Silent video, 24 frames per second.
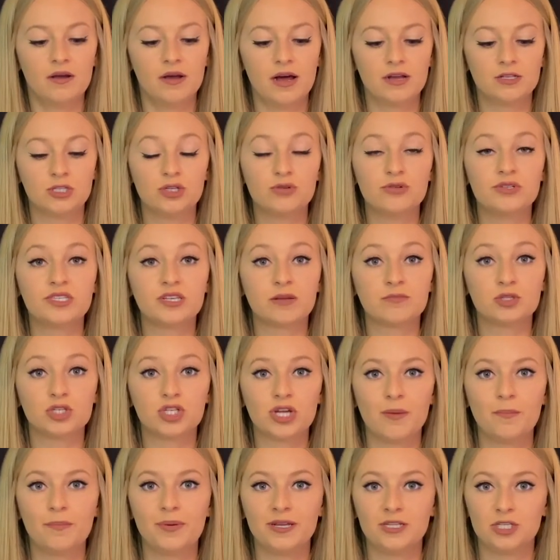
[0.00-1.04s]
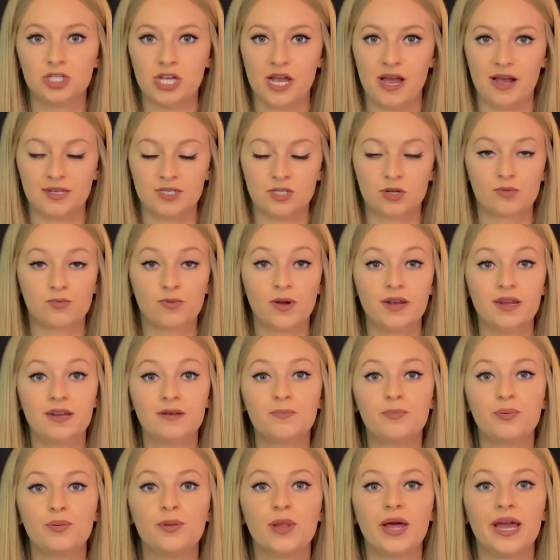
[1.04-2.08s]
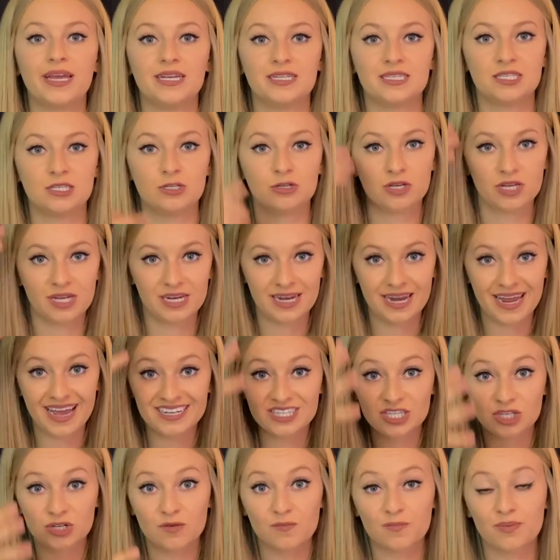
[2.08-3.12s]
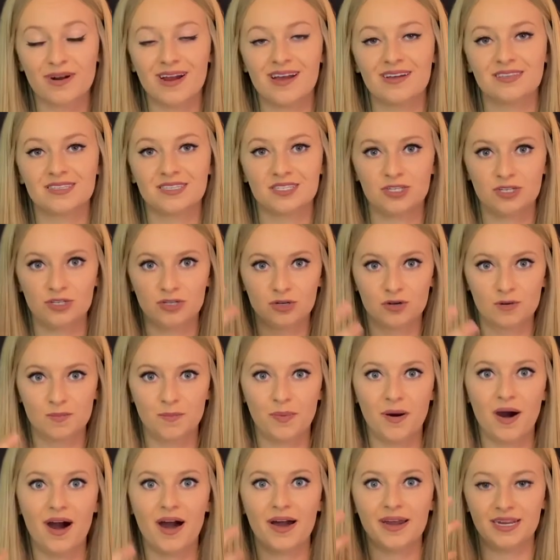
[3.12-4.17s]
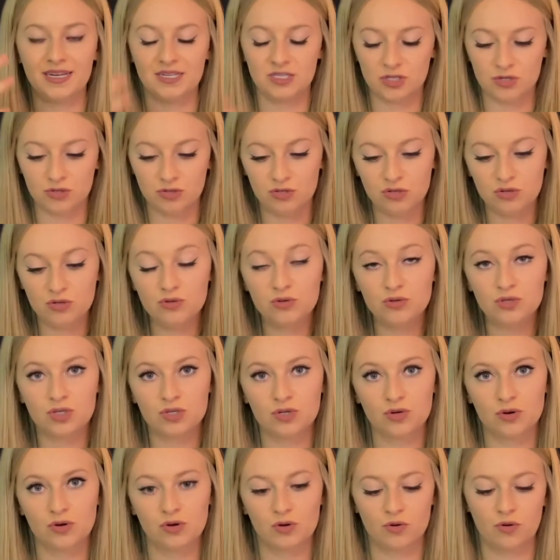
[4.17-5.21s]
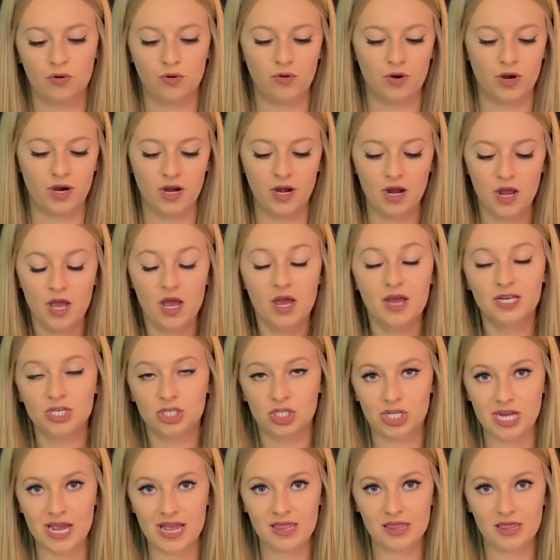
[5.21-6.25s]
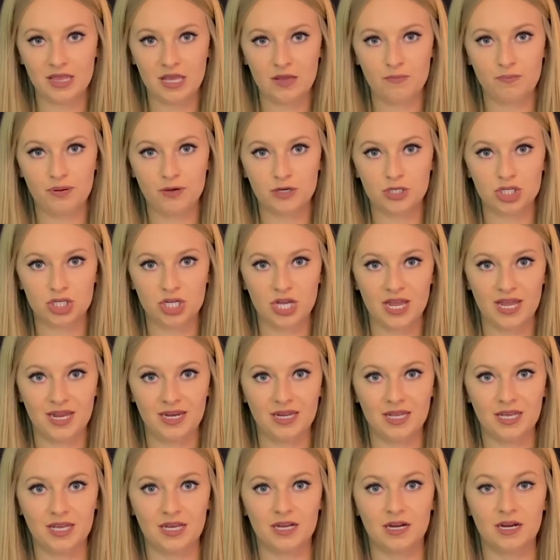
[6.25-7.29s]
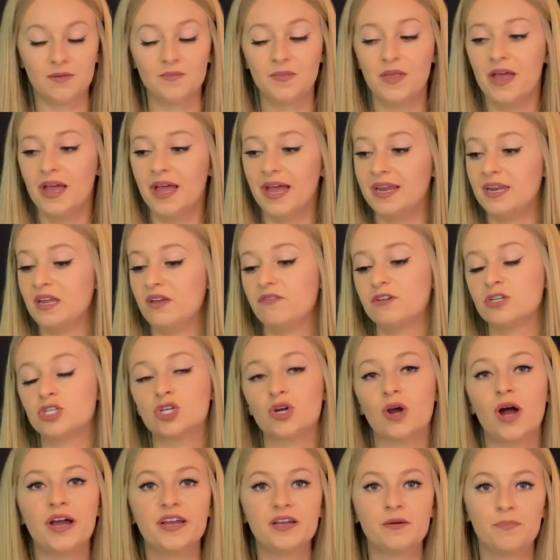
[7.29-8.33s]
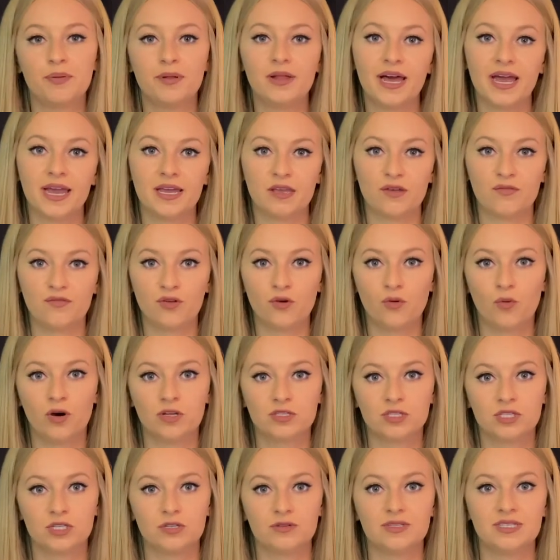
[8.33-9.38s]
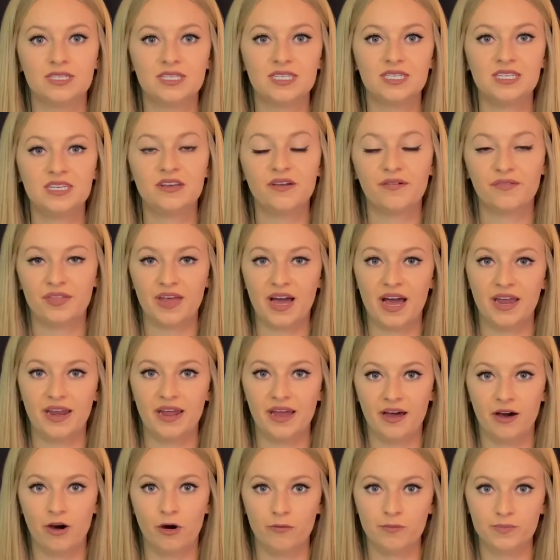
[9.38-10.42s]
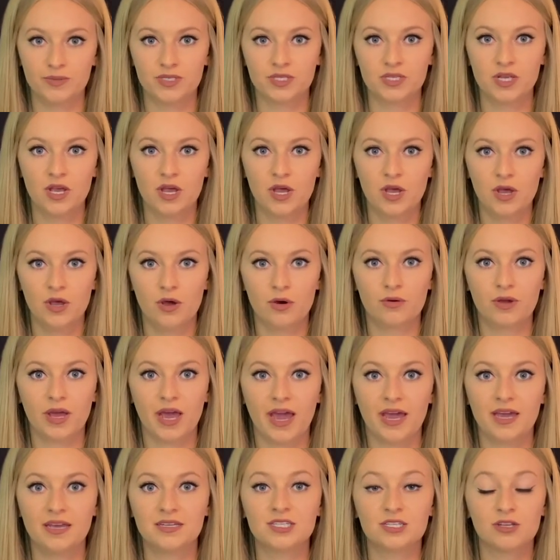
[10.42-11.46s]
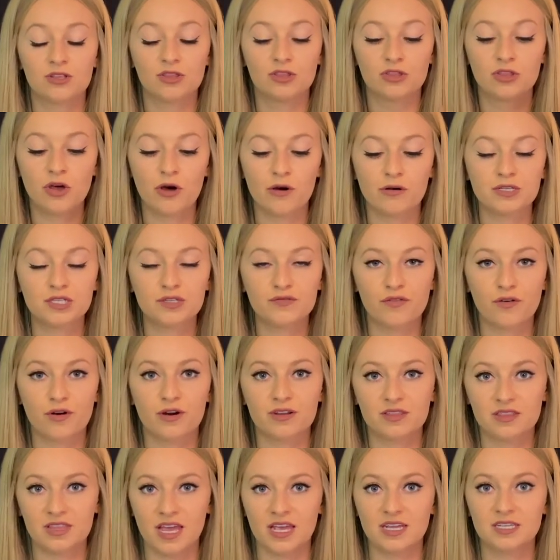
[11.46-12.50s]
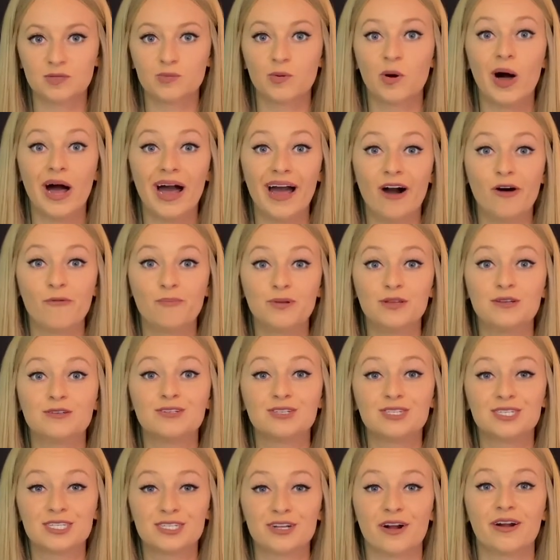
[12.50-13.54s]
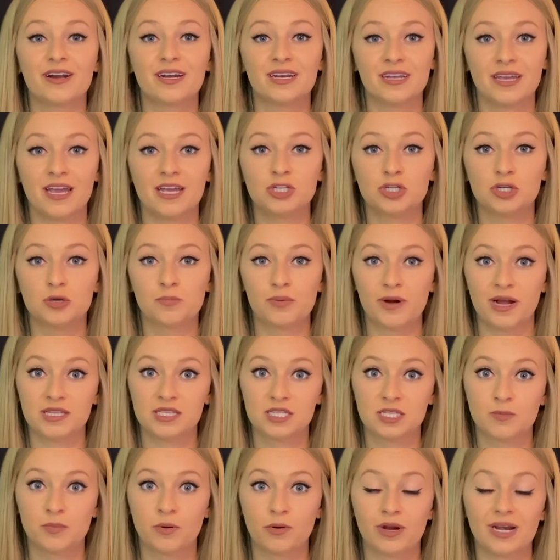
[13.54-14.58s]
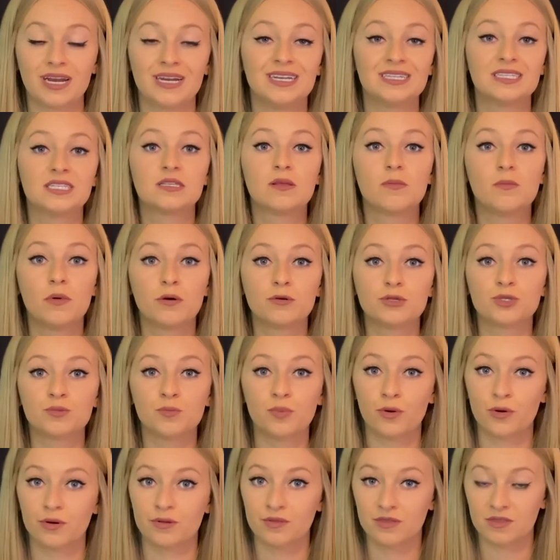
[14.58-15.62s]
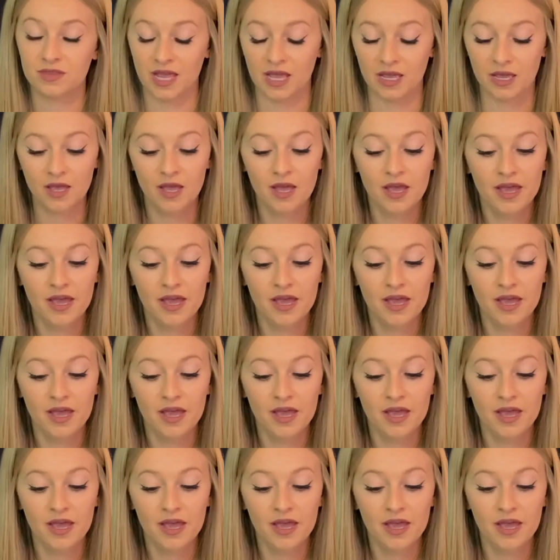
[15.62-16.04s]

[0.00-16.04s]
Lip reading: Do some jumping jacks or run in place to connect your breath to your body, to use your core. Gently push in here and even try a plank if you want to and see if that helps. Okay, so those 4 things will help you to start engage your breath support, and it's the most important thing.